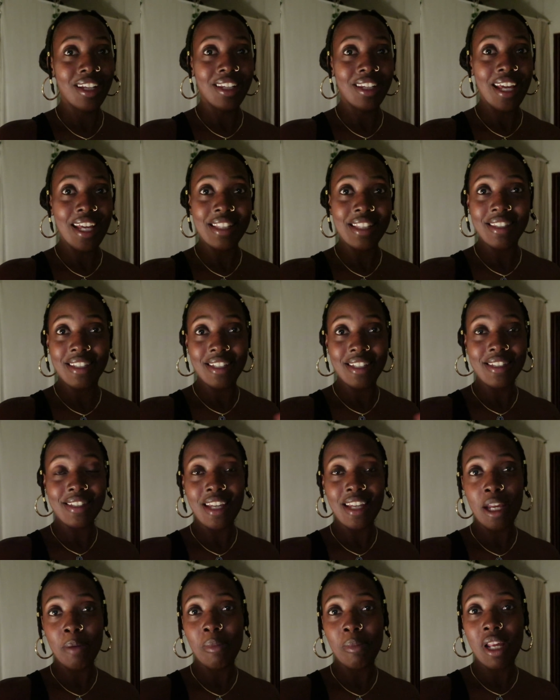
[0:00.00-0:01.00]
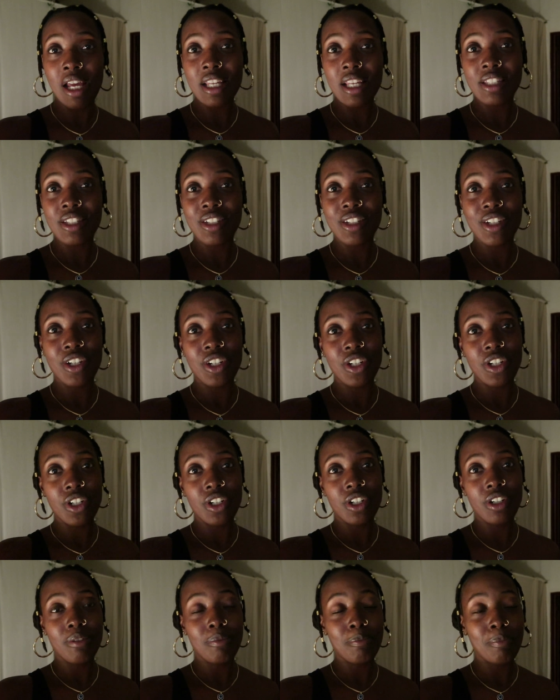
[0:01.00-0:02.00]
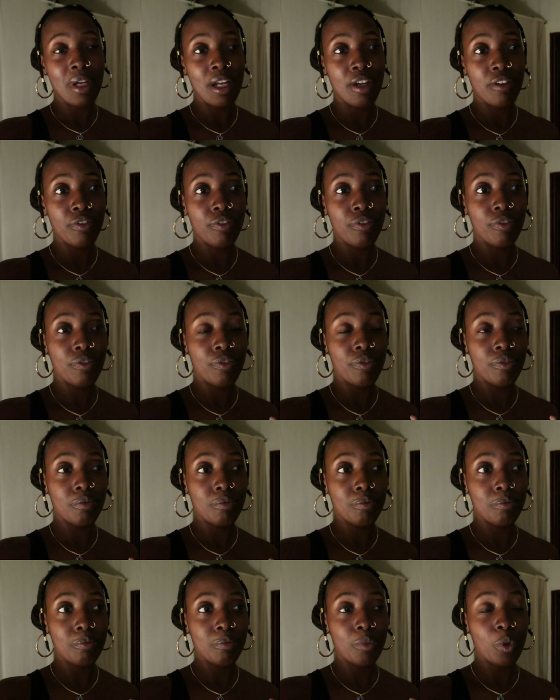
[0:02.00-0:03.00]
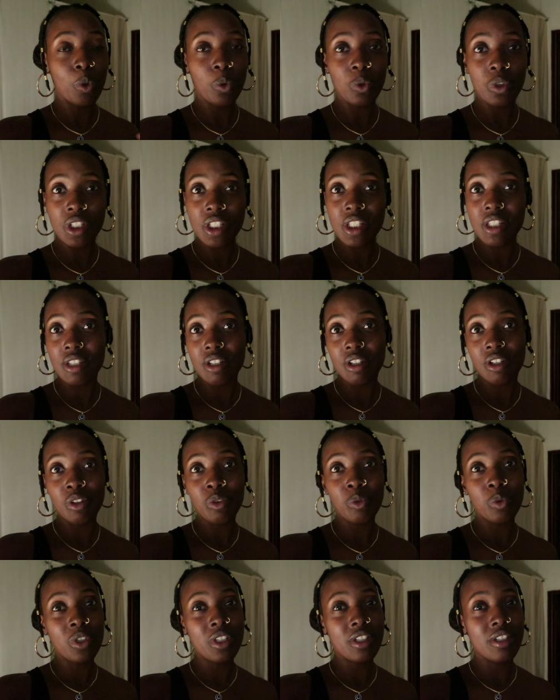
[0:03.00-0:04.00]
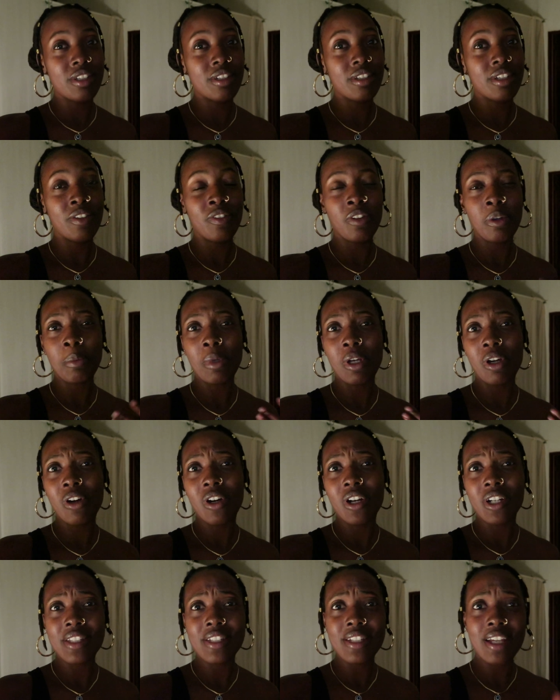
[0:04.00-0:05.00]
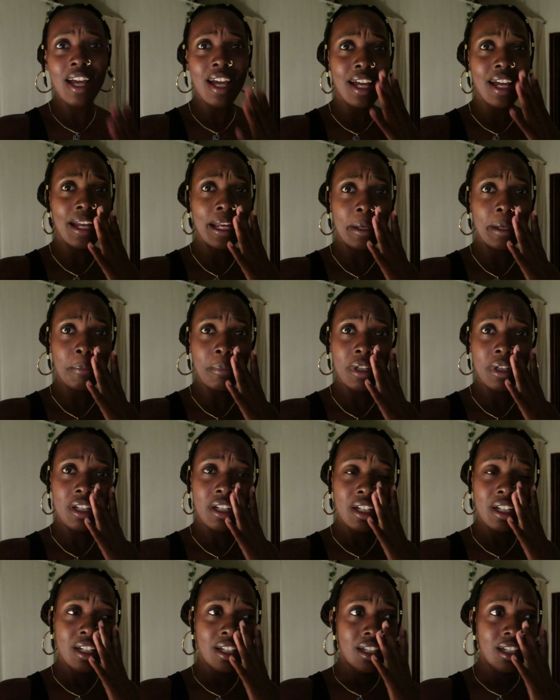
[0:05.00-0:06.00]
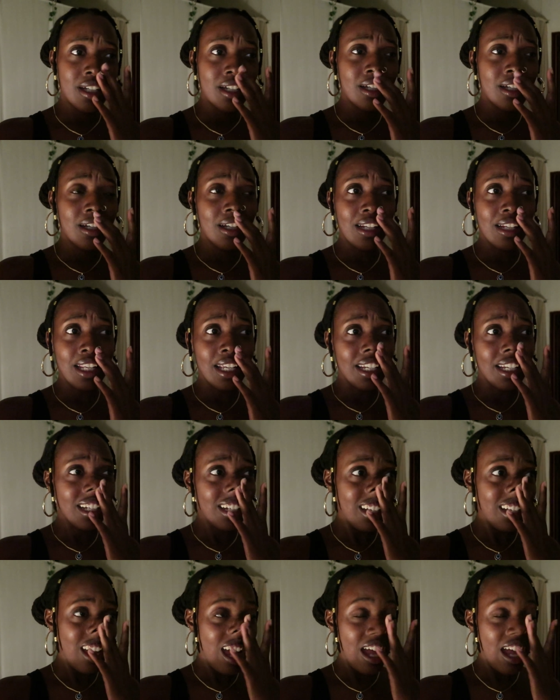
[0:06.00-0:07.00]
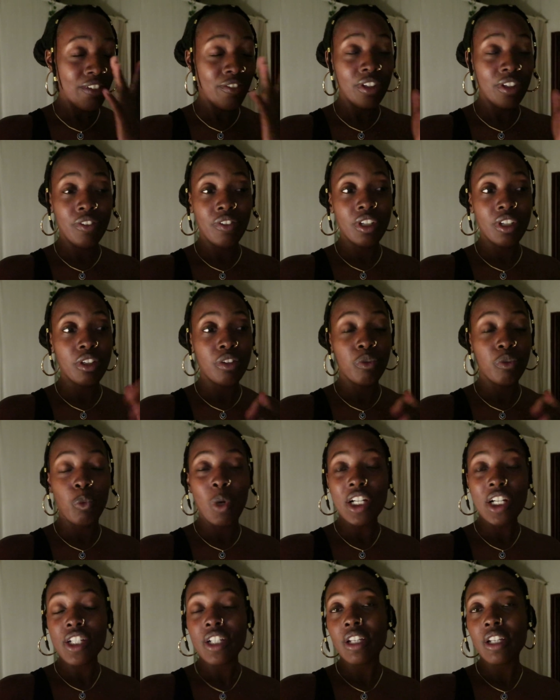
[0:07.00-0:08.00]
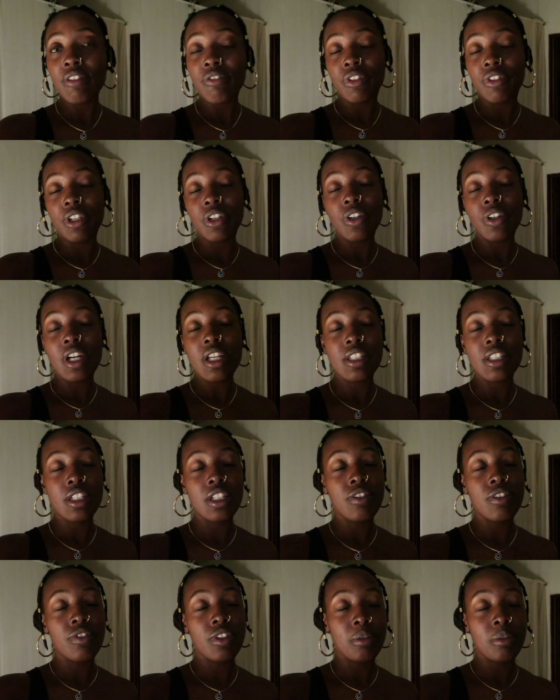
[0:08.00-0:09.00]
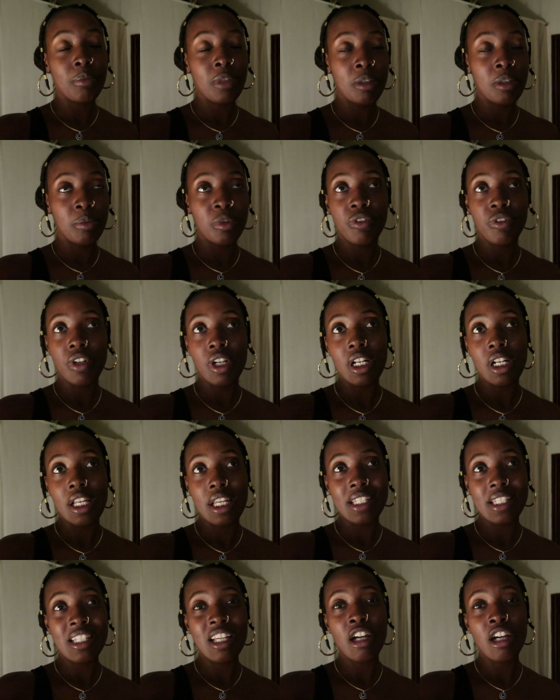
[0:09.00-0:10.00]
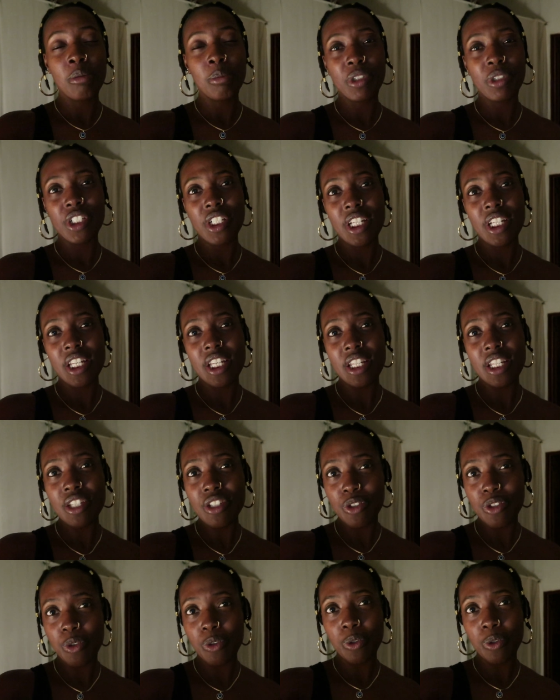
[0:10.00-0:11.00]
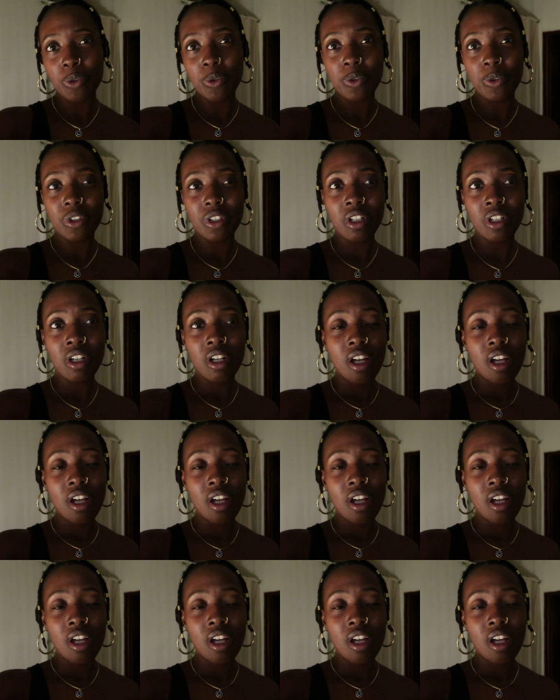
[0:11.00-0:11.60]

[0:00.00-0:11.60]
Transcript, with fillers: that this time last year, my oldest son was giving me a hard time like i've even watching that video has even made me realize how much he's grown